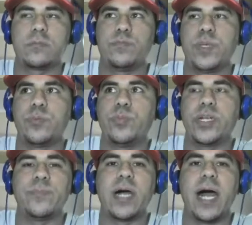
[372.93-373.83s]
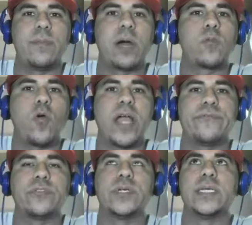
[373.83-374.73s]
people put it, but I'm quite
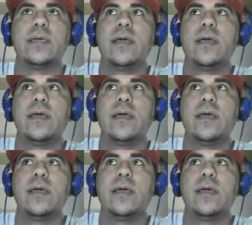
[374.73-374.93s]
fluent.